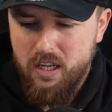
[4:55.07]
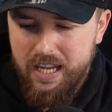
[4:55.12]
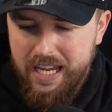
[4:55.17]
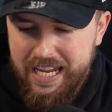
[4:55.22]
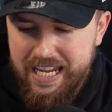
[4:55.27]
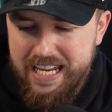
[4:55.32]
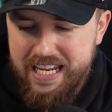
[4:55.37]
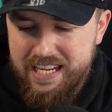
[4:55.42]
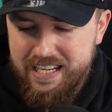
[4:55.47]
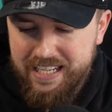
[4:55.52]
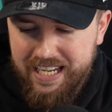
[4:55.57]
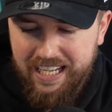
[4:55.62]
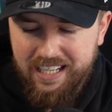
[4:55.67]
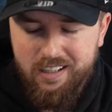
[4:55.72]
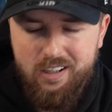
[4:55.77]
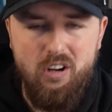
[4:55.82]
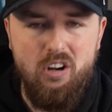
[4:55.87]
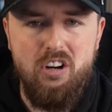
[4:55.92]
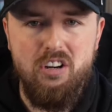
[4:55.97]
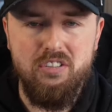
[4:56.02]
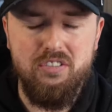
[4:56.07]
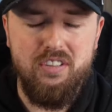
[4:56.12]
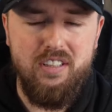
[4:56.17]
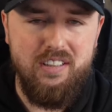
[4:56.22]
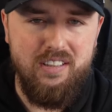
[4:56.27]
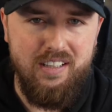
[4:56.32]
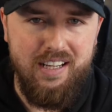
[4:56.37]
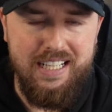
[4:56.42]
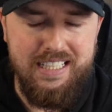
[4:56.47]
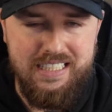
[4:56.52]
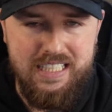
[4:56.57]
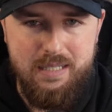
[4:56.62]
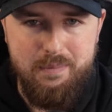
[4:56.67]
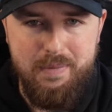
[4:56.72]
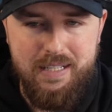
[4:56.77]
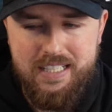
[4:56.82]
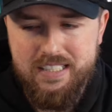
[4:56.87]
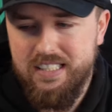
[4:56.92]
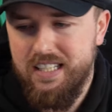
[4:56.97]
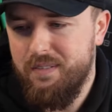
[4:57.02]
He can last 90
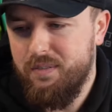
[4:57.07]
minutes.